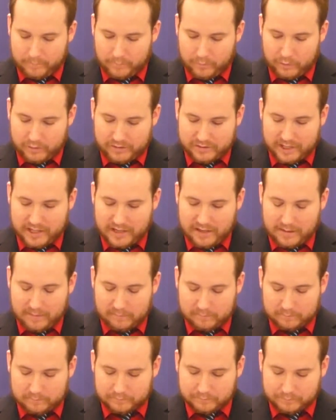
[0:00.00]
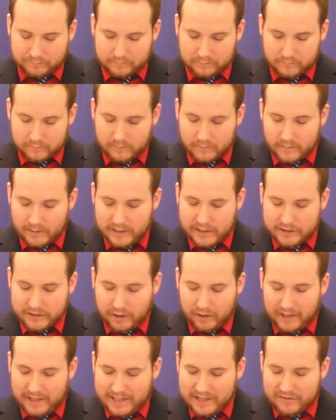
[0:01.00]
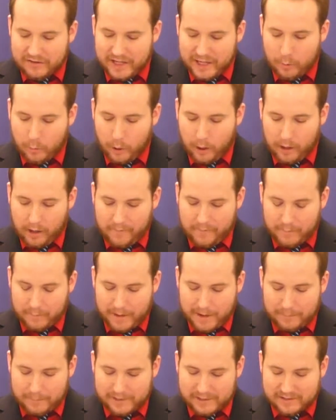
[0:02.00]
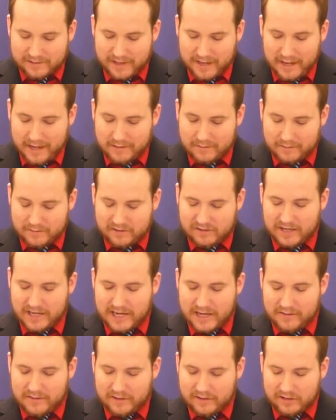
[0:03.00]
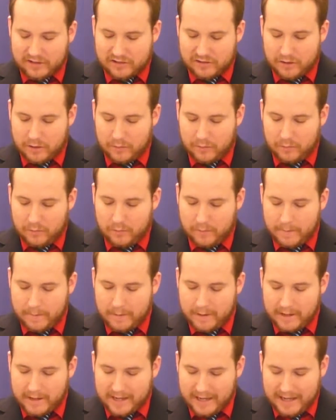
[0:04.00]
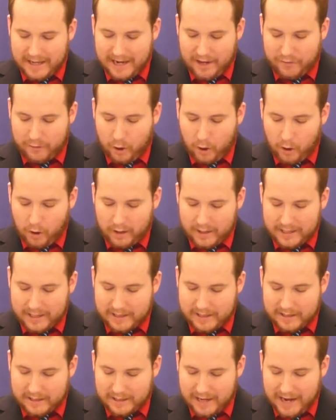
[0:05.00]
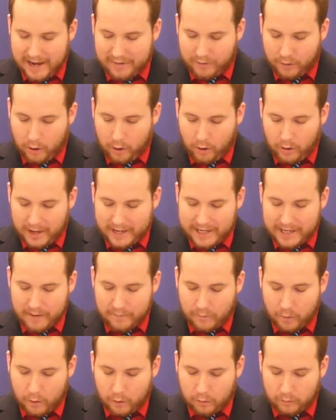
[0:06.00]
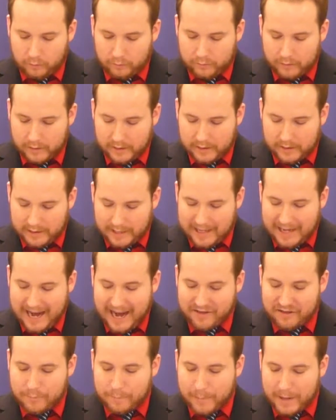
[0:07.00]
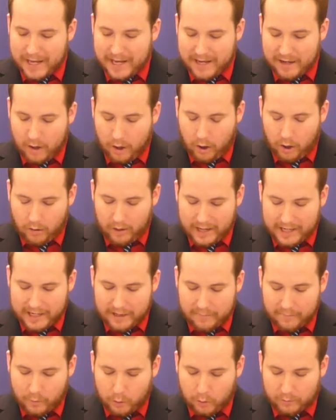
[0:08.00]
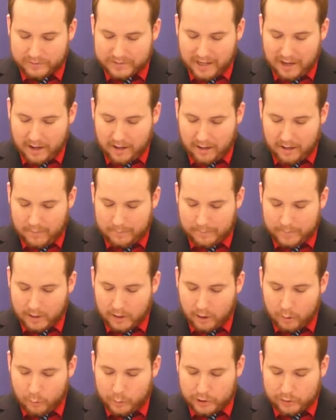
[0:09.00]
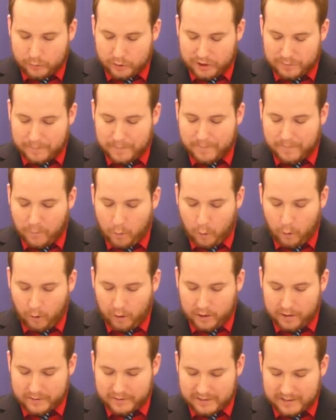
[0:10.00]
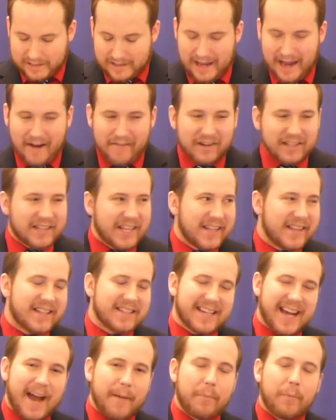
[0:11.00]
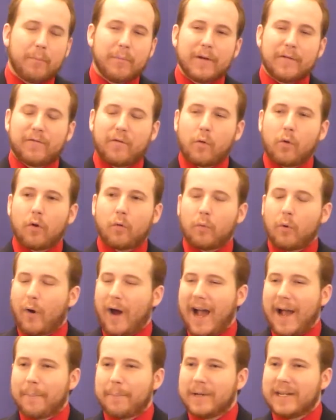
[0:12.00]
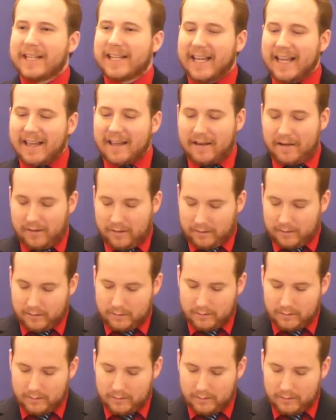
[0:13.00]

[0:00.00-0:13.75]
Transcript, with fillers: Verse 10. Is there anything whereof it may be said, See, this is new? It hath already, it hath already of old, it hath been already of old time, which was before us. It, everything that's happened before will happen again.